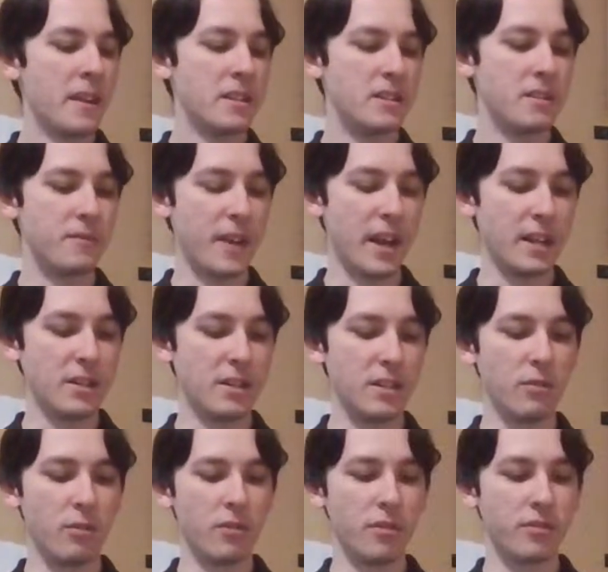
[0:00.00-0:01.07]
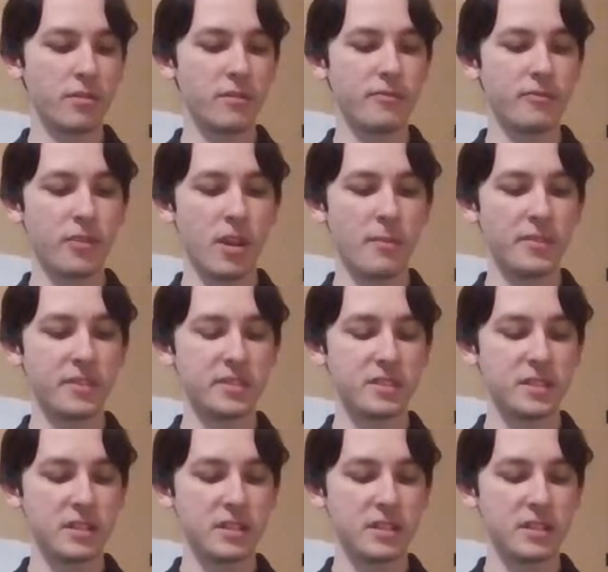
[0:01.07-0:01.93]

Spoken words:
dividing the northern from the